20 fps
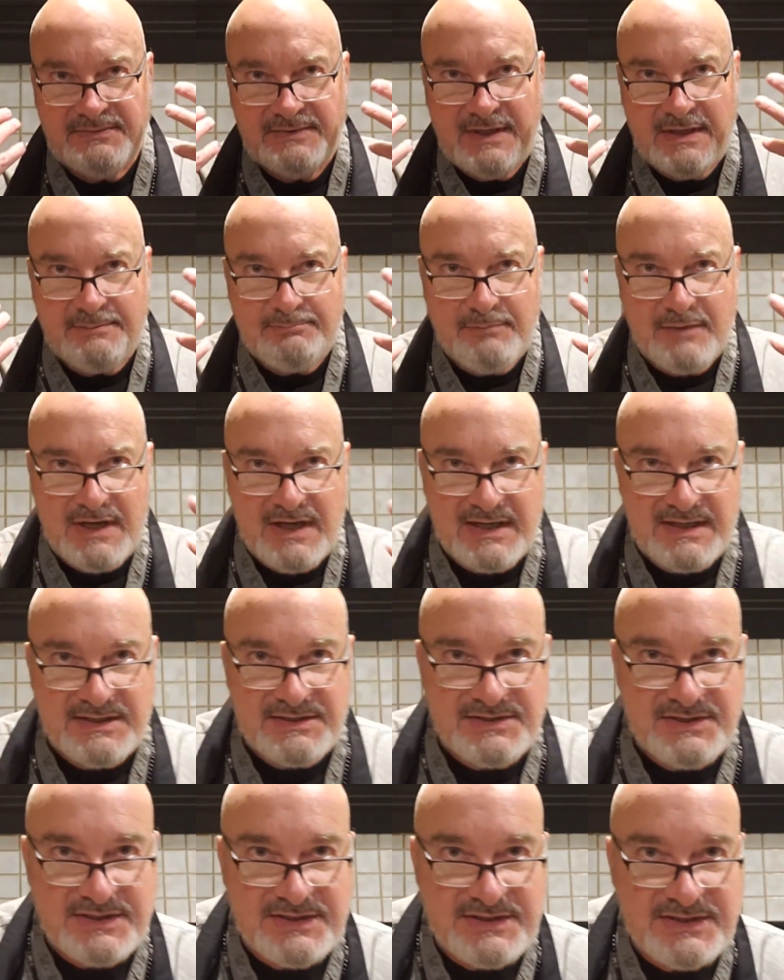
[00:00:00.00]

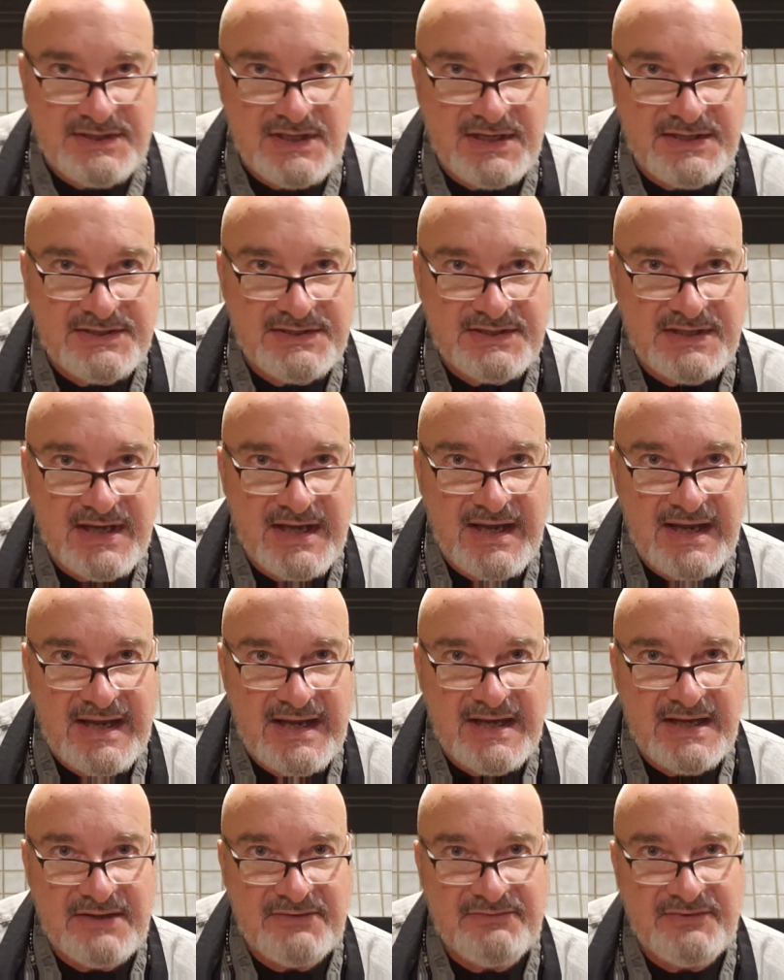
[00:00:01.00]
admonishes us to
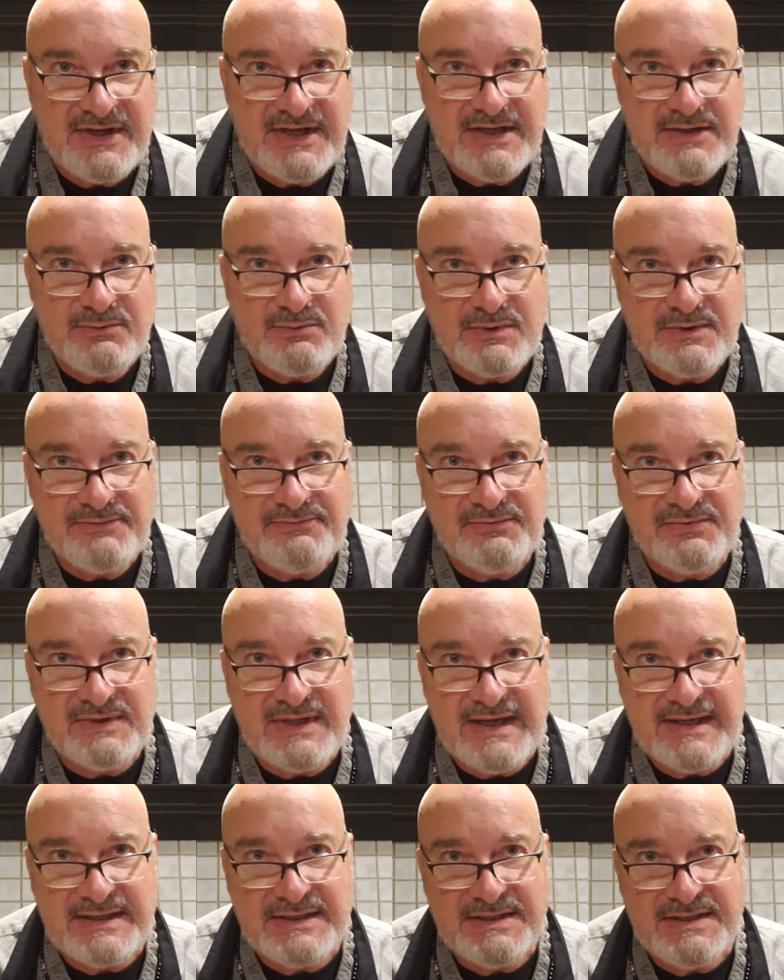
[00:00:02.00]
have a
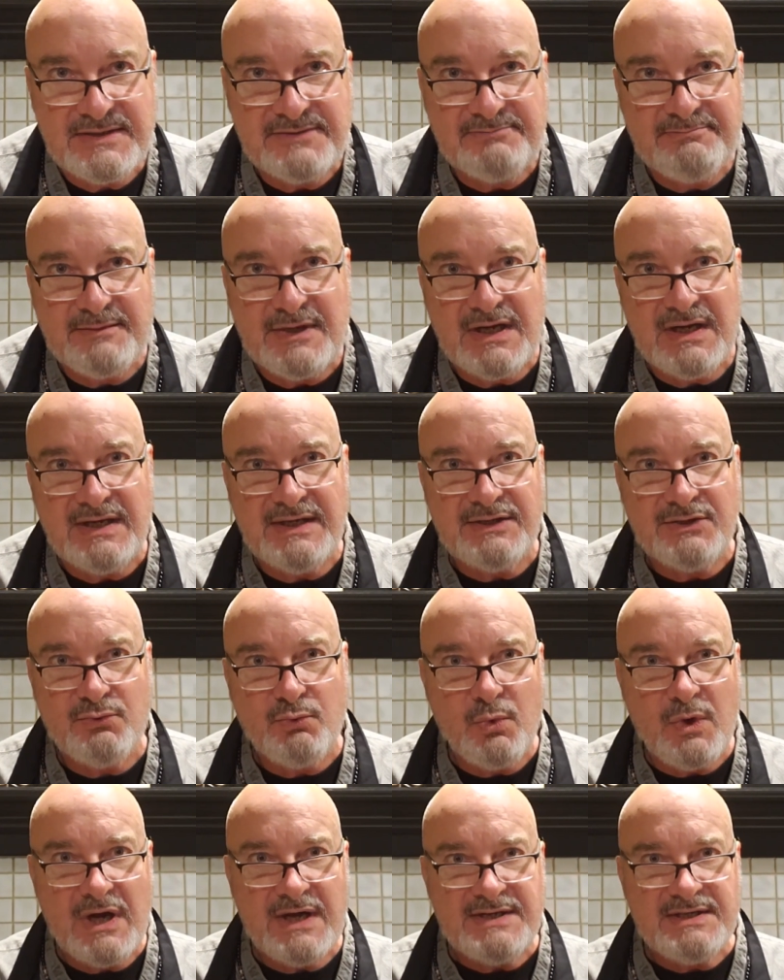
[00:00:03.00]
reflective mind.
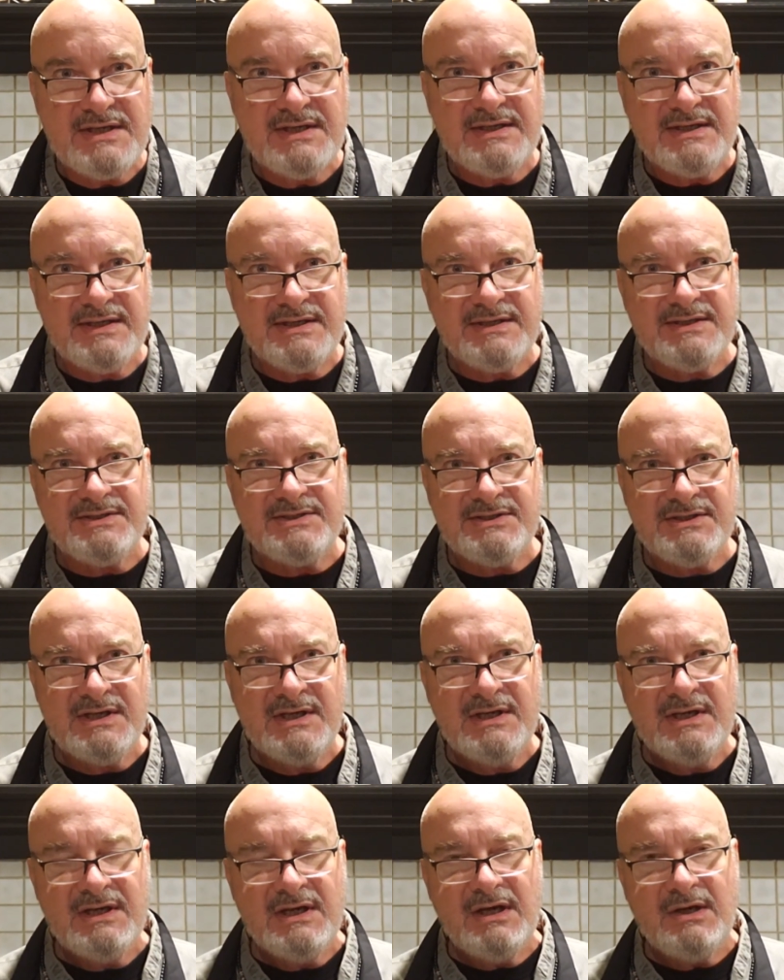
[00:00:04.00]
What is
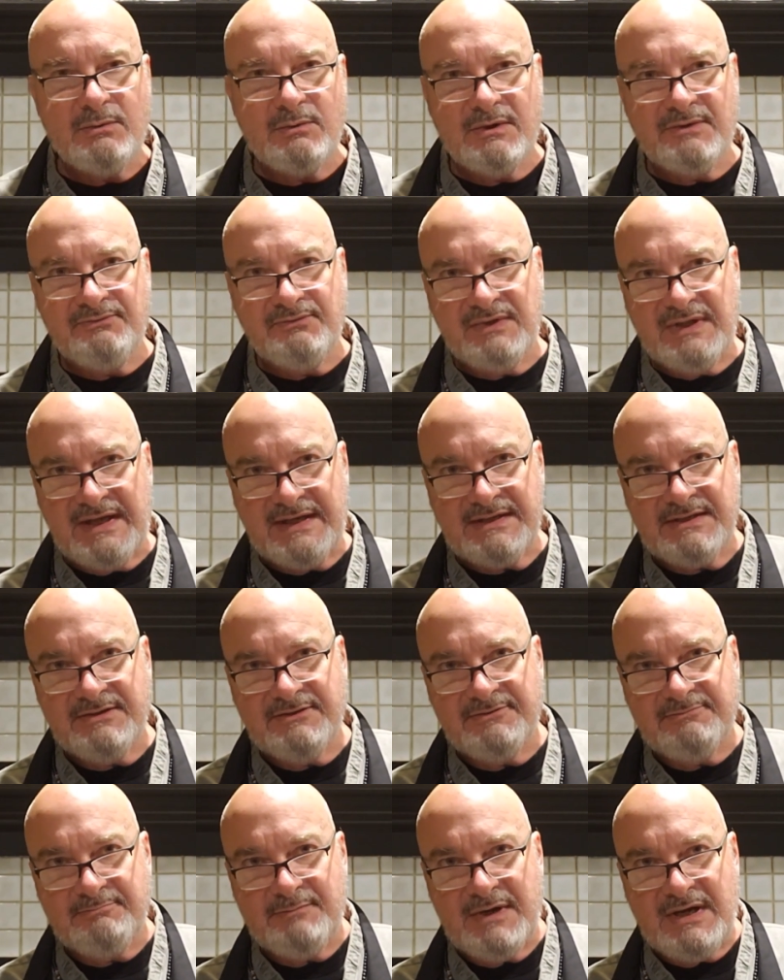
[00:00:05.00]
a
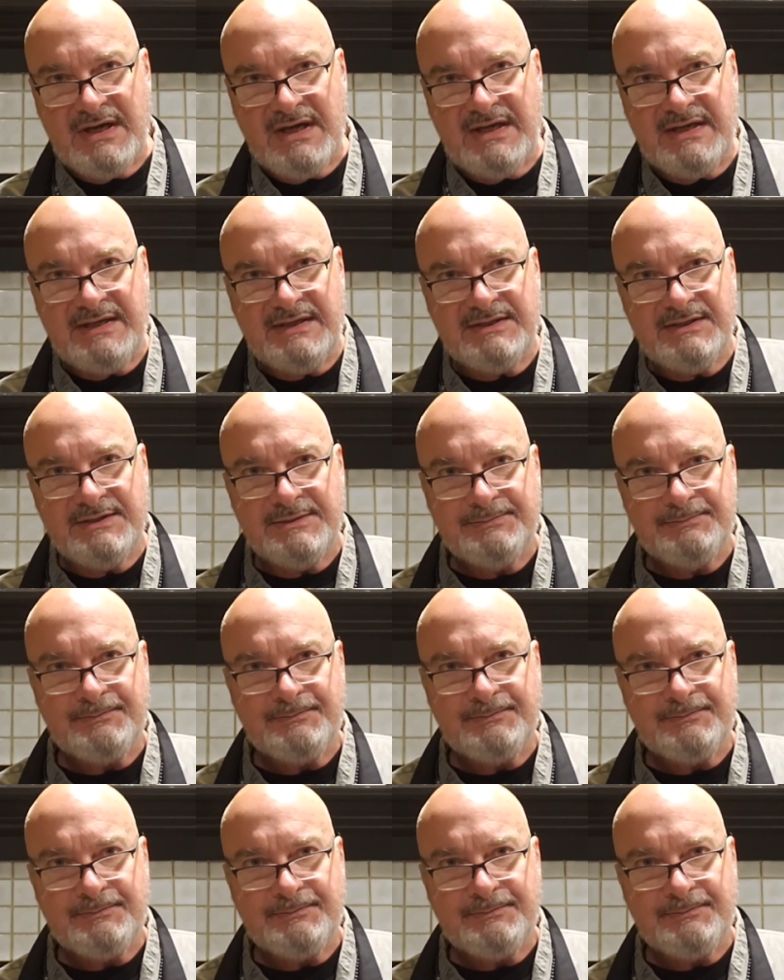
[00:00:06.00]
reflective mind?